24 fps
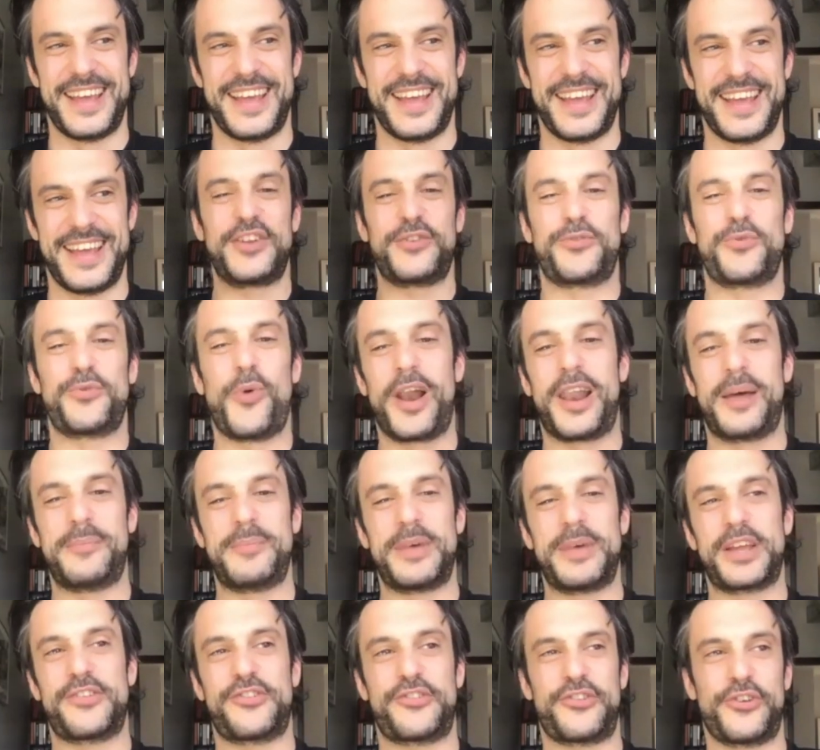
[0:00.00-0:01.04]
They just want to
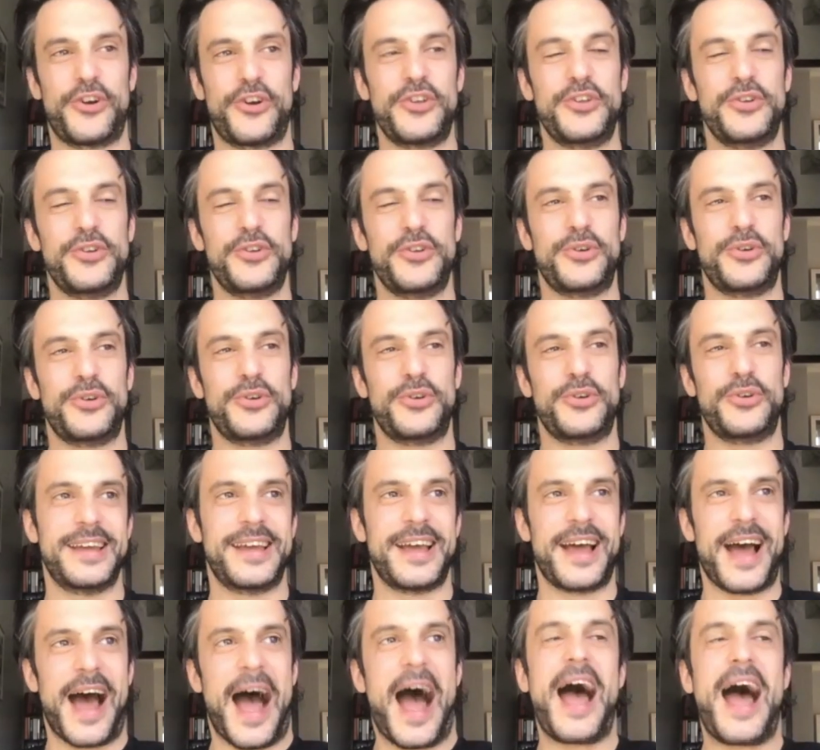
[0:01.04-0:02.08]
make sure you know,
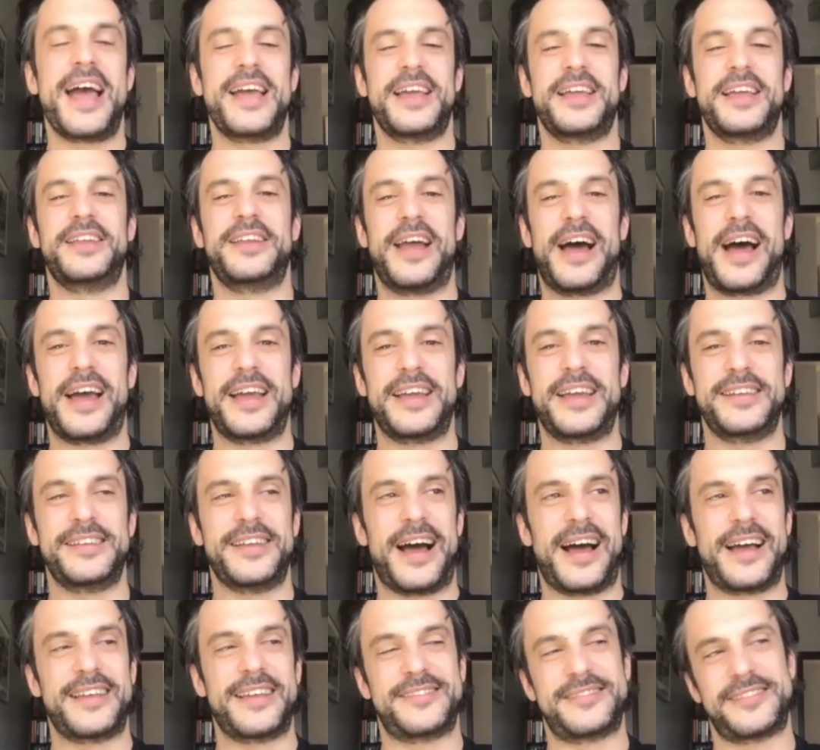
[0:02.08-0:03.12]
hey, I,
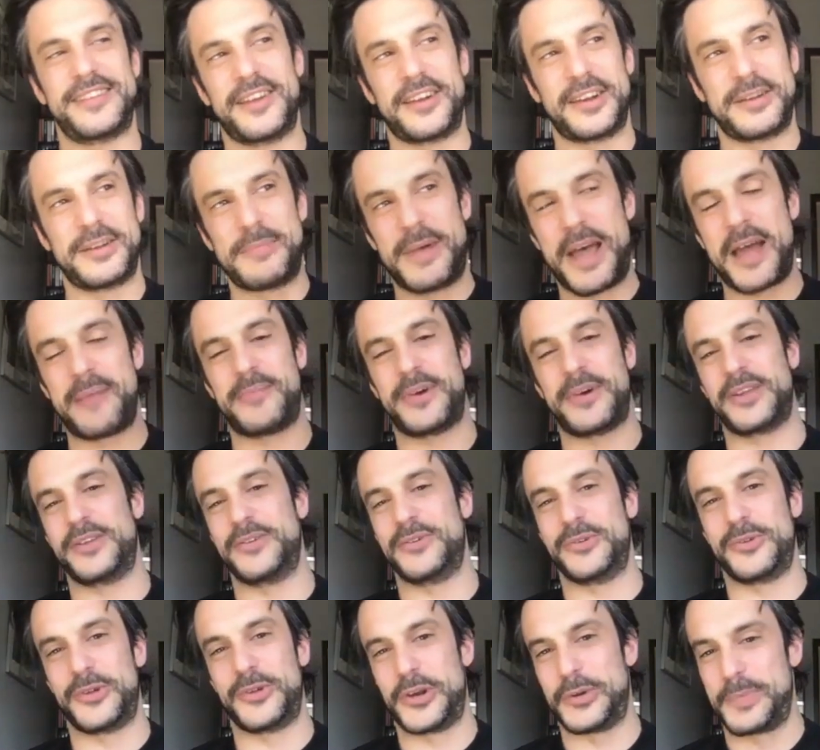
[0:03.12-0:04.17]
I, I still remember
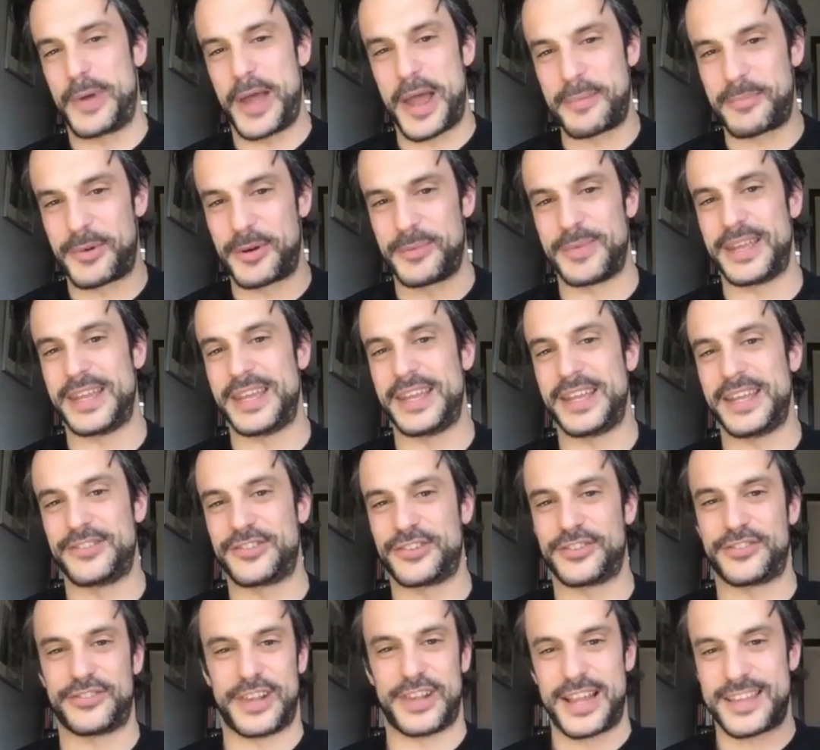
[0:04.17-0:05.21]
you. You remember me?
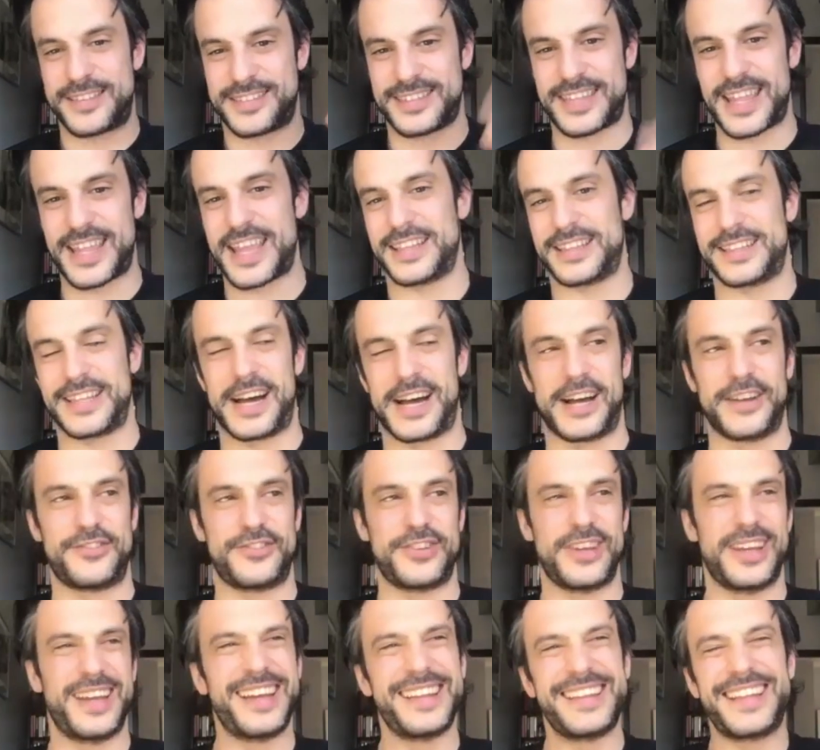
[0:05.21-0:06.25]
Just let's stay in
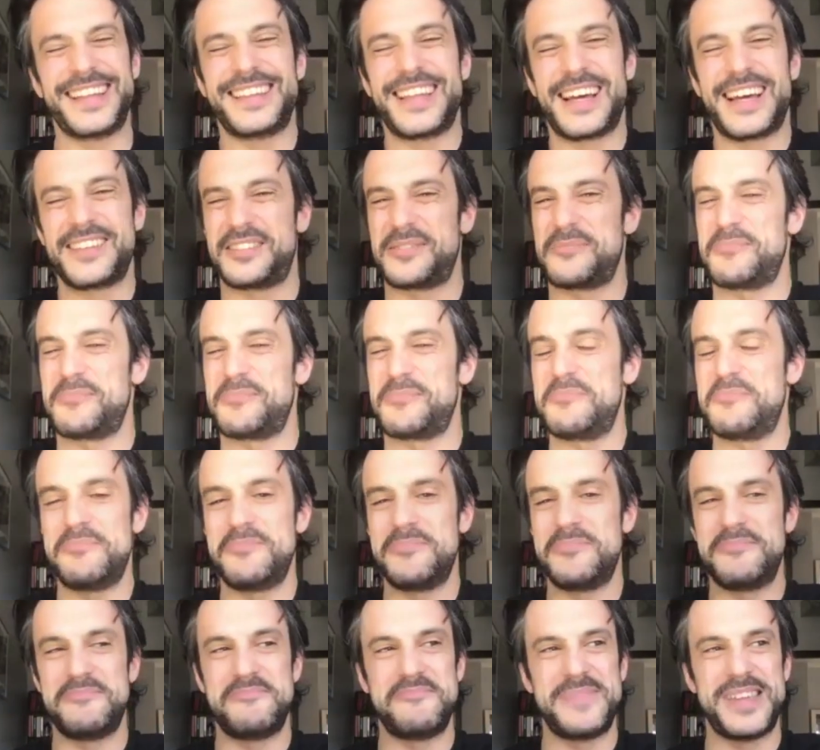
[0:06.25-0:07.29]
touch. That doesn't
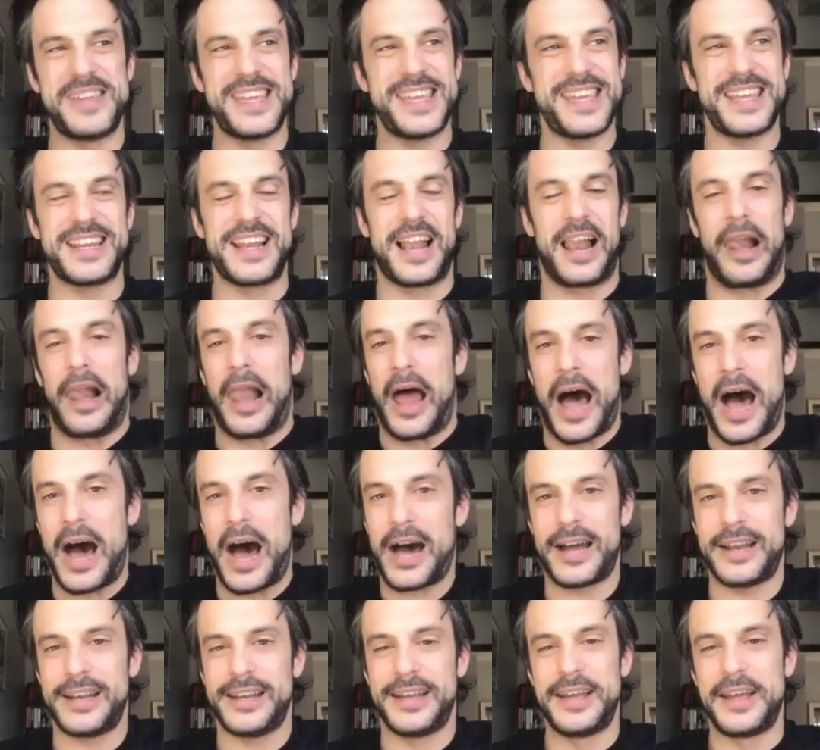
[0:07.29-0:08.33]
mean a
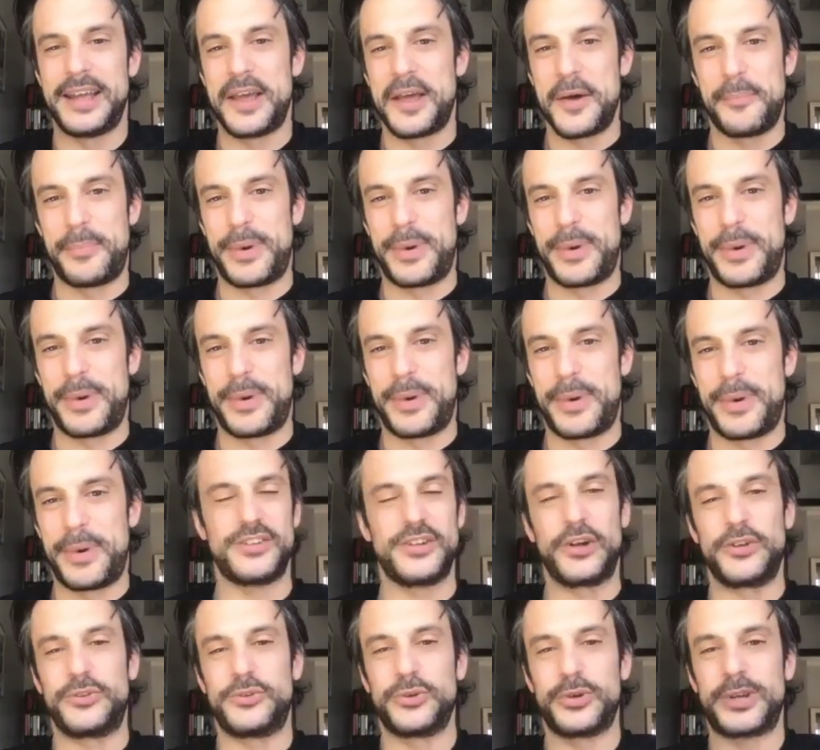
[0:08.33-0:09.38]
lot, but it
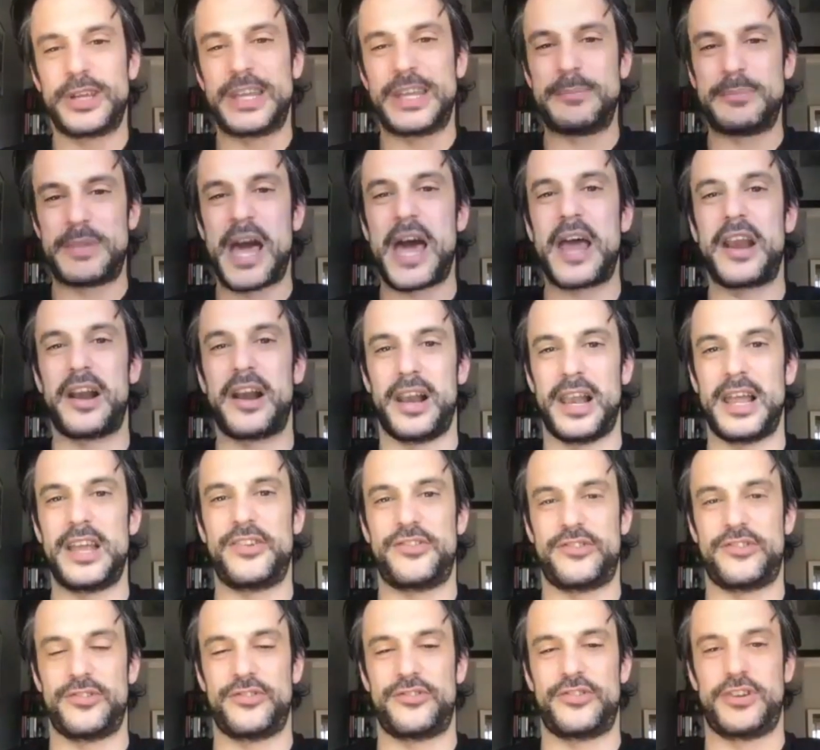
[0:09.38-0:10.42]
just, you know, to keep that
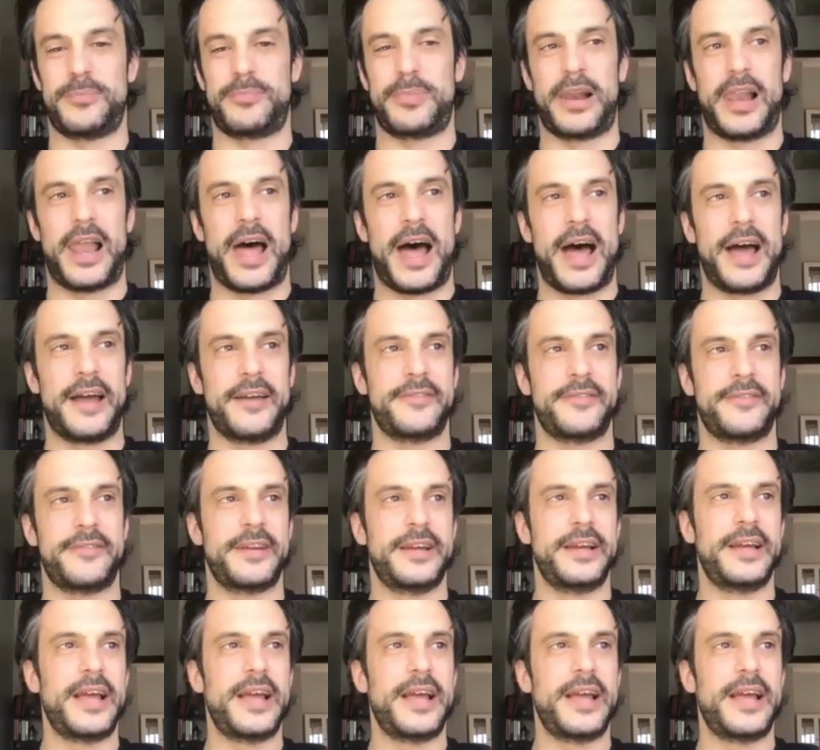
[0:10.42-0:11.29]
relationship alive.